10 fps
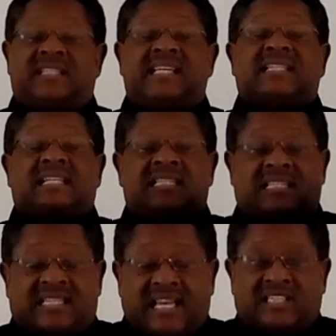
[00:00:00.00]

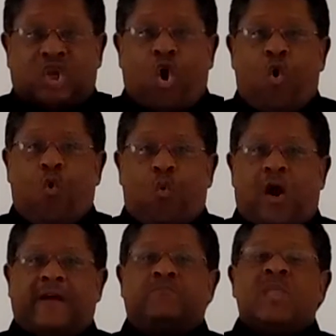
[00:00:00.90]
sixty-six oh
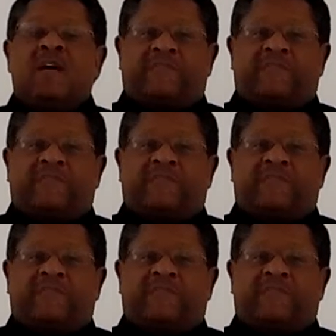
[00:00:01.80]
one